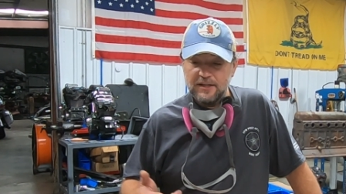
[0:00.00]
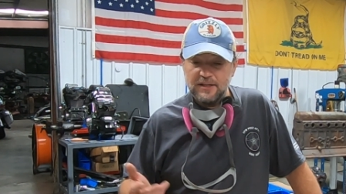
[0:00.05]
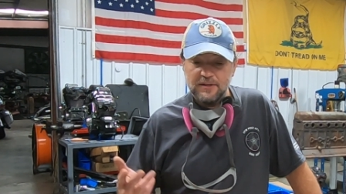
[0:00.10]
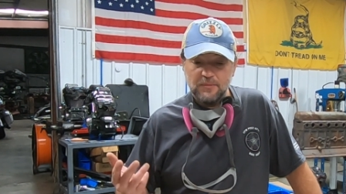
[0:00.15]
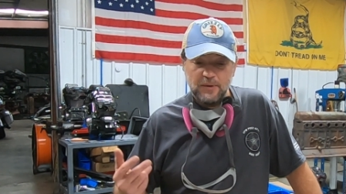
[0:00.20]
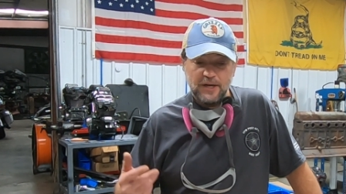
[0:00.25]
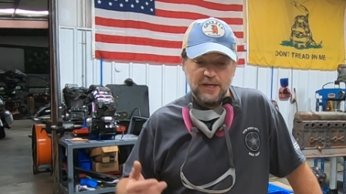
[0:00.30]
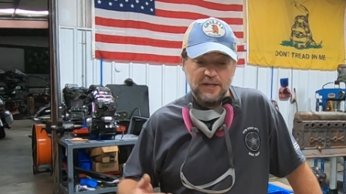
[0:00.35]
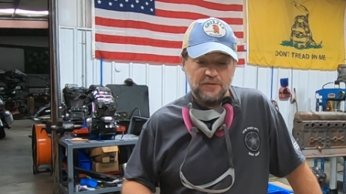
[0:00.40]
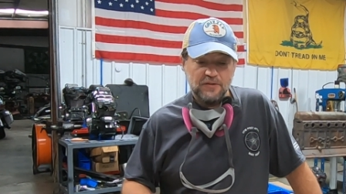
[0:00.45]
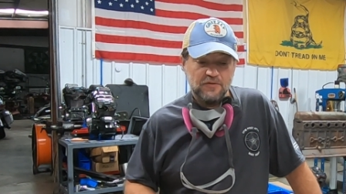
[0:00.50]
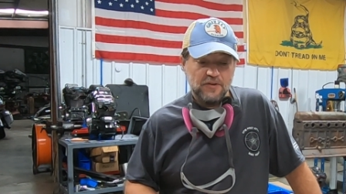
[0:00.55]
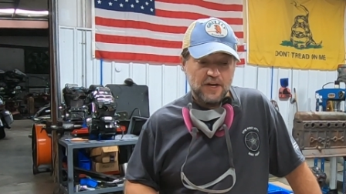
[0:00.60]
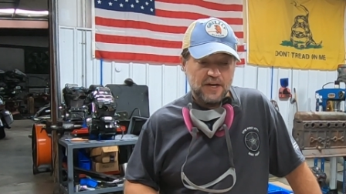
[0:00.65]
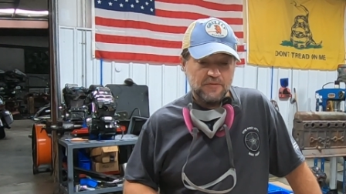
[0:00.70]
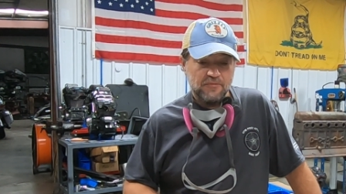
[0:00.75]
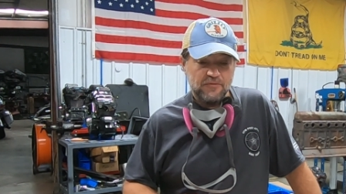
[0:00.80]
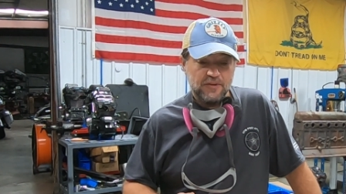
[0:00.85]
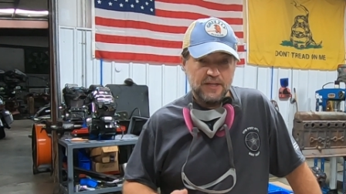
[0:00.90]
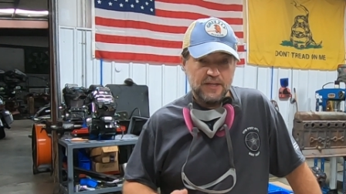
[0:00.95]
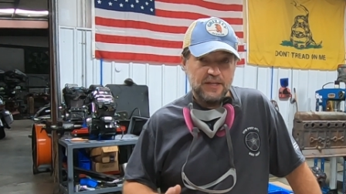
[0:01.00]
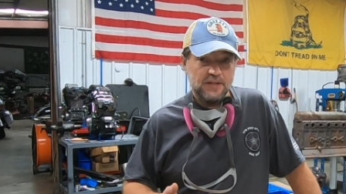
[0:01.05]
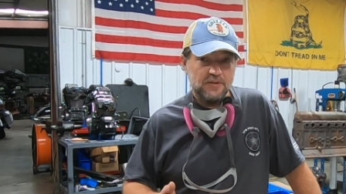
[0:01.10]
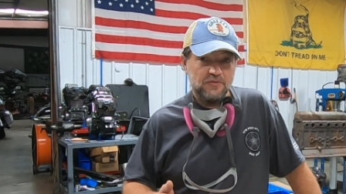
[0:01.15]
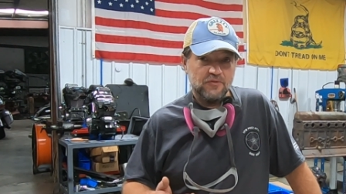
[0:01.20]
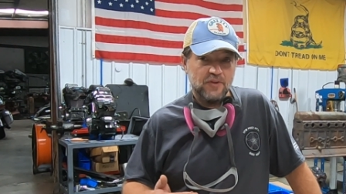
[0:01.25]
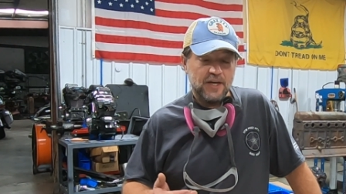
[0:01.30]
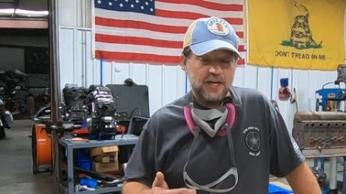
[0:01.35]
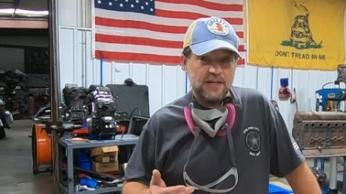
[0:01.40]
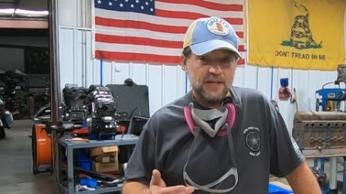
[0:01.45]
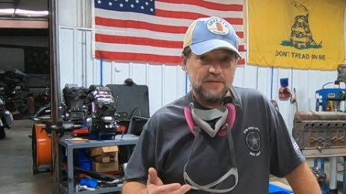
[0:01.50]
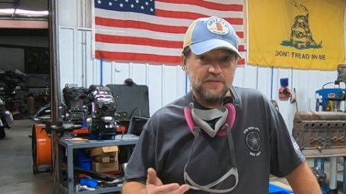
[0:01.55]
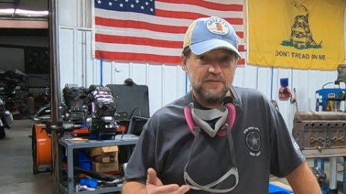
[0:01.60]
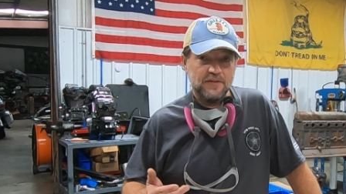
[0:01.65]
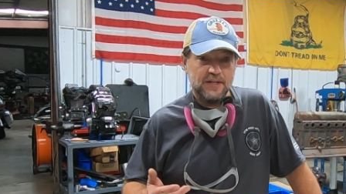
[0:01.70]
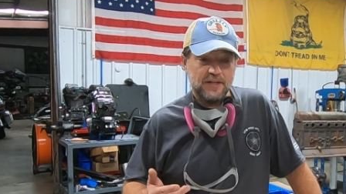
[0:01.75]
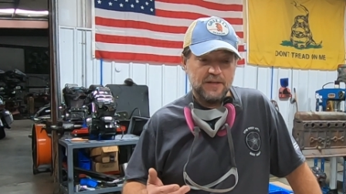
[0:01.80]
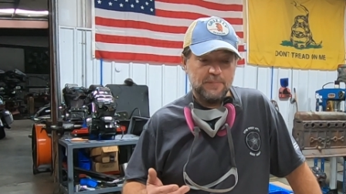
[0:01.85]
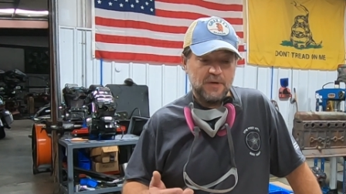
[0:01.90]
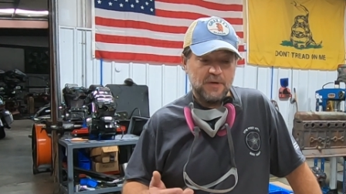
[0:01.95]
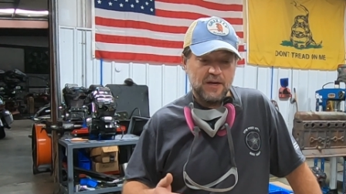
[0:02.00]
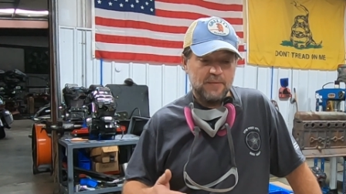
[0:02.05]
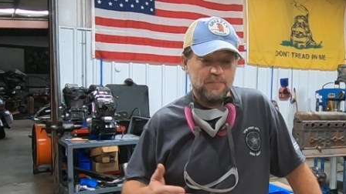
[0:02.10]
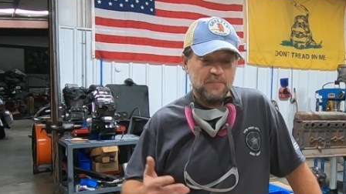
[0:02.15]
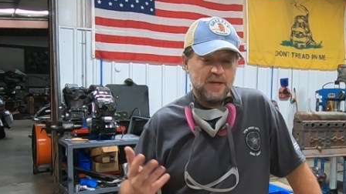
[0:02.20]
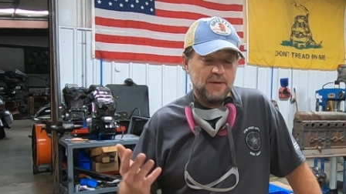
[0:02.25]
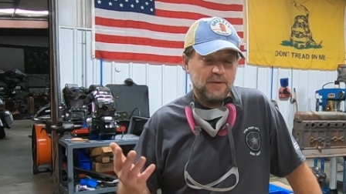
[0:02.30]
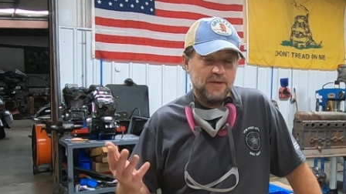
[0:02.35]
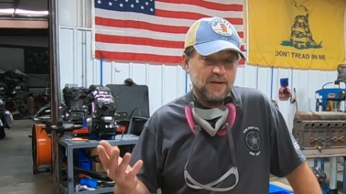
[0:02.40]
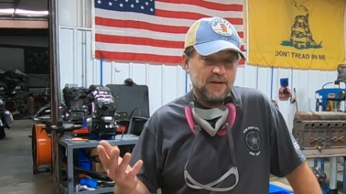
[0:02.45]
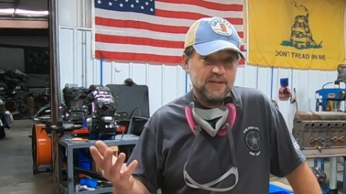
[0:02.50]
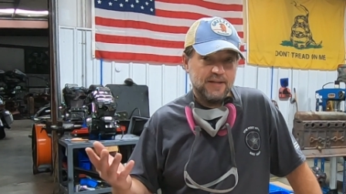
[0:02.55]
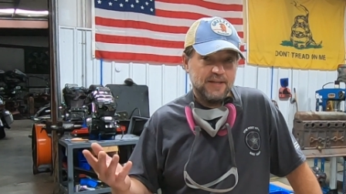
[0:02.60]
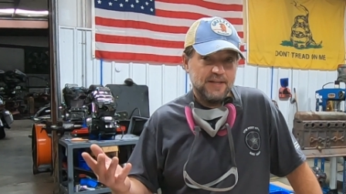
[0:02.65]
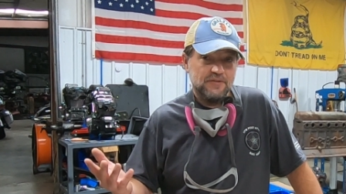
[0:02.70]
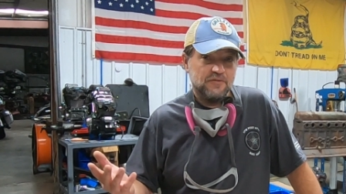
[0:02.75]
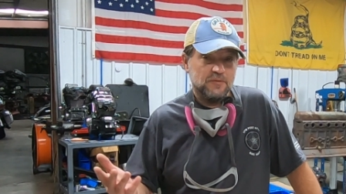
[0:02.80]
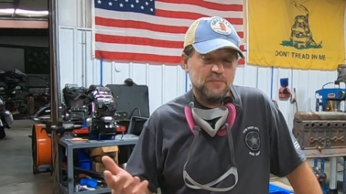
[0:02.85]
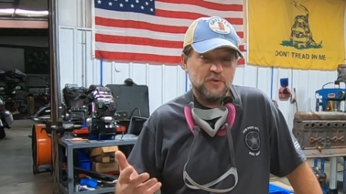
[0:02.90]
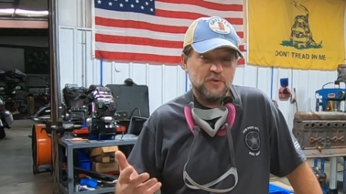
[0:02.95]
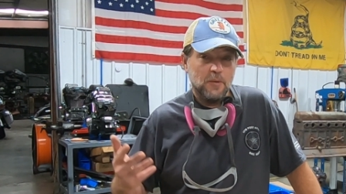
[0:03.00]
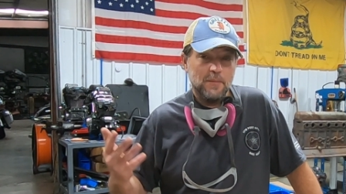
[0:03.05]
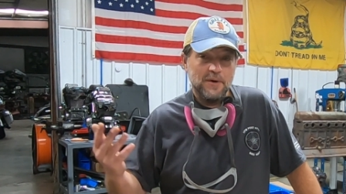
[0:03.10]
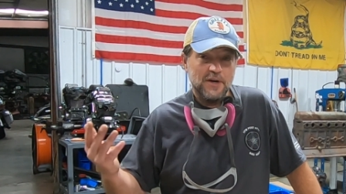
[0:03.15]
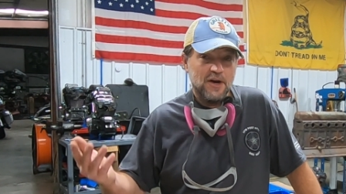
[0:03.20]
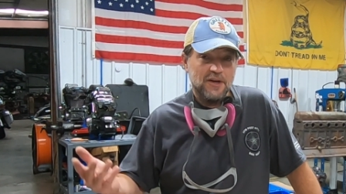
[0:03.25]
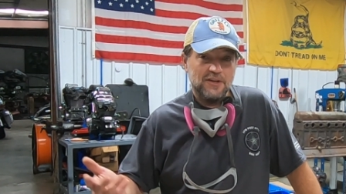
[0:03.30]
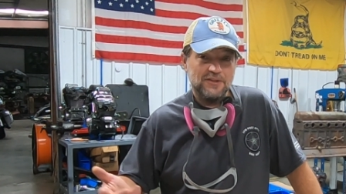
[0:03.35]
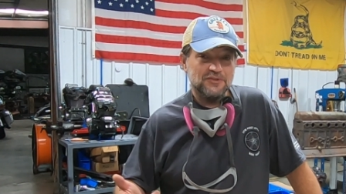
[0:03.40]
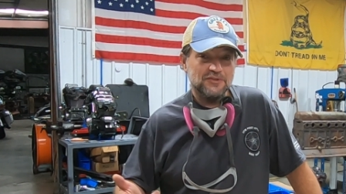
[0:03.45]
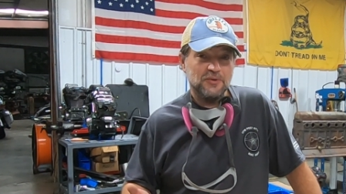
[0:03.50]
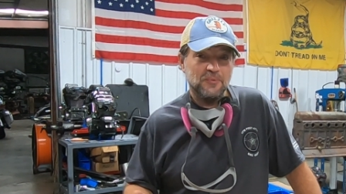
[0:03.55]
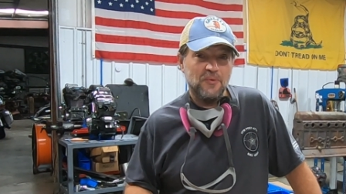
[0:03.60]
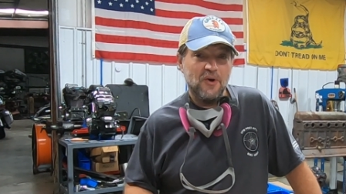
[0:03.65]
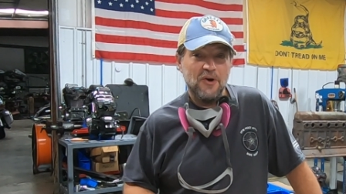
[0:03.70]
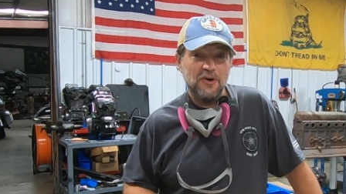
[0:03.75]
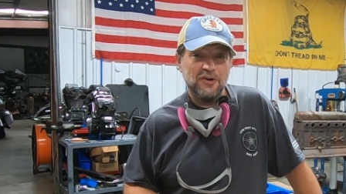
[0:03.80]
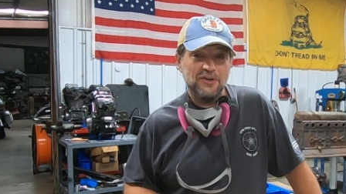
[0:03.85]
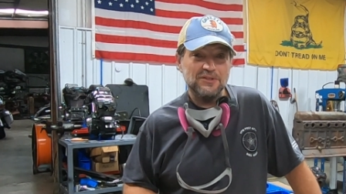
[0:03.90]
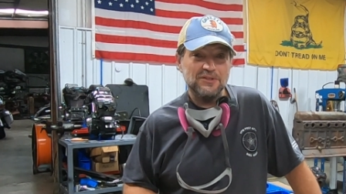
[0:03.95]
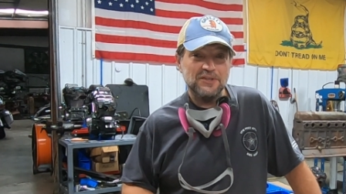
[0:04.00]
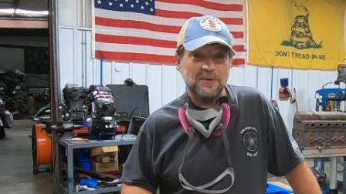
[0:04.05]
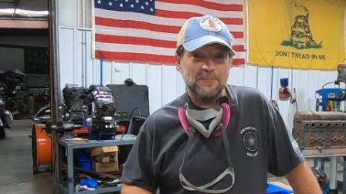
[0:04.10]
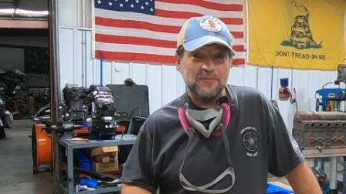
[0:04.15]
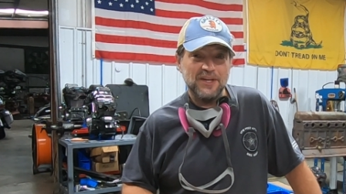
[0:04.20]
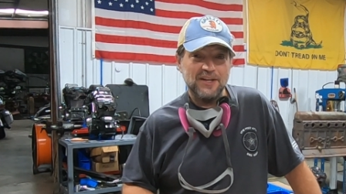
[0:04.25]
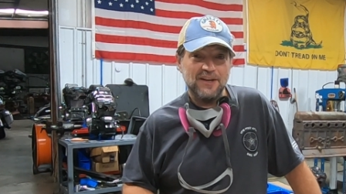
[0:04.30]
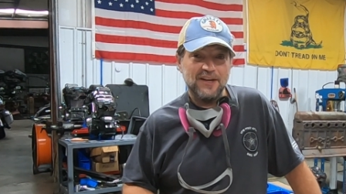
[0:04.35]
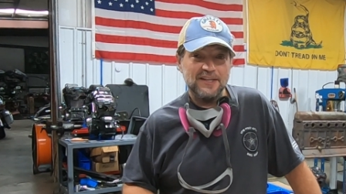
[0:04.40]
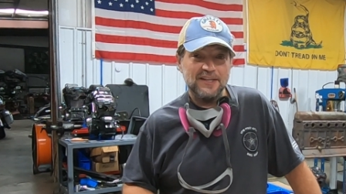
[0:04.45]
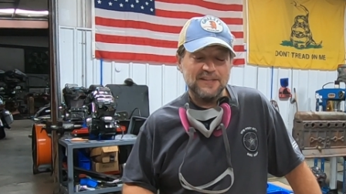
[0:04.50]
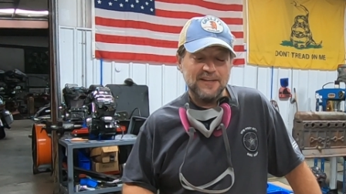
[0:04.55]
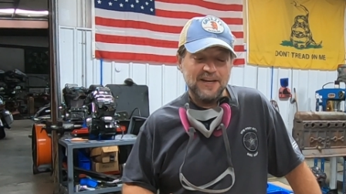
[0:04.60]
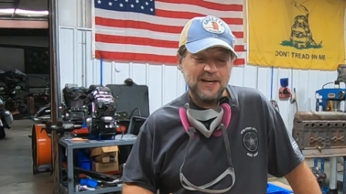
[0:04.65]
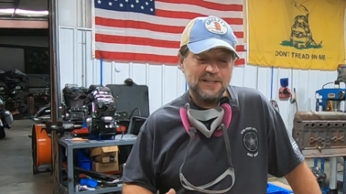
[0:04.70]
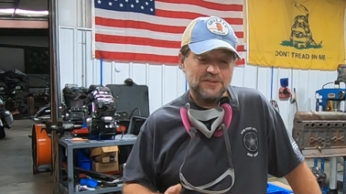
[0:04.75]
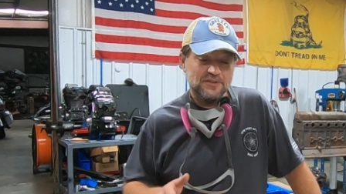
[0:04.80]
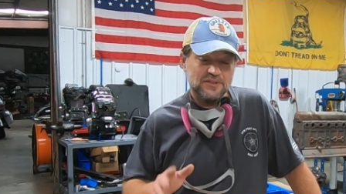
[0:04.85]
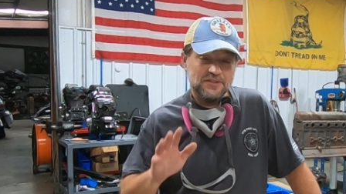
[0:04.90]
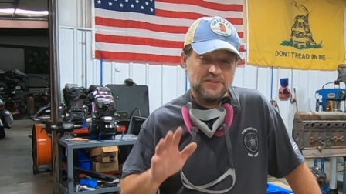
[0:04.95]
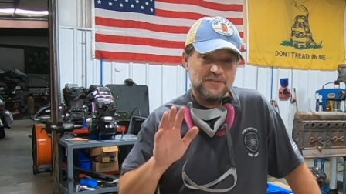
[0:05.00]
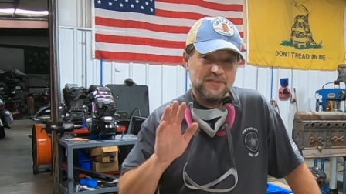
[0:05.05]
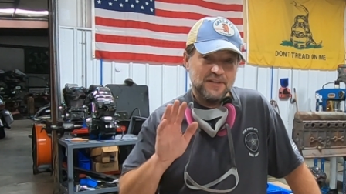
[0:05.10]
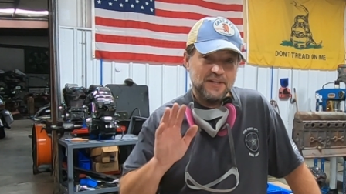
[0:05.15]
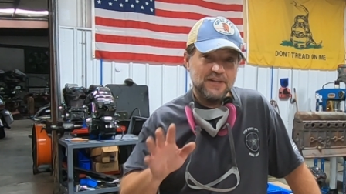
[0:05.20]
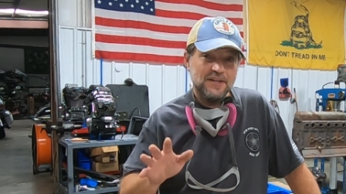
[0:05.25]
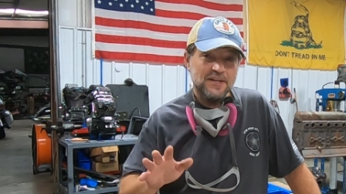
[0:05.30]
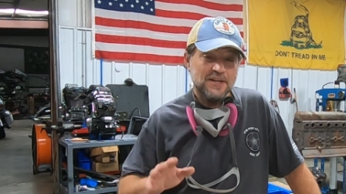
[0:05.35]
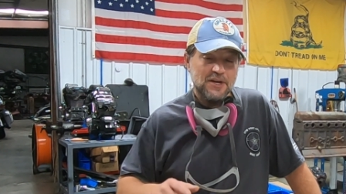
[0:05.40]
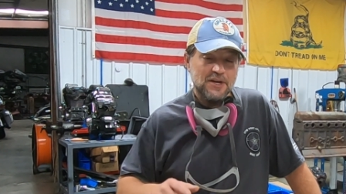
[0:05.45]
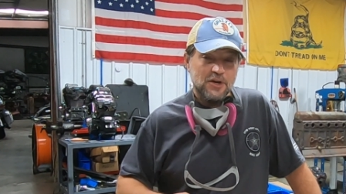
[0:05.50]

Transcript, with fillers: in the painting side of things that um, I may I get some terminology wrong or something like that, just uh,